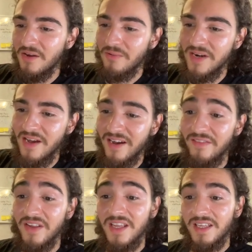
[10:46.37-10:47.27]
right now I
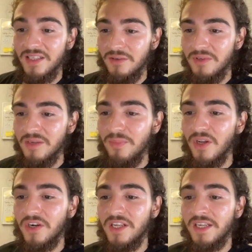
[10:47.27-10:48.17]
have deep
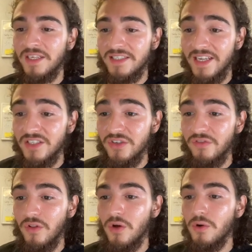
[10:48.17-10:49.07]
learning,
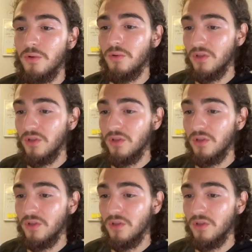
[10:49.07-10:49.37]
TensorFlow,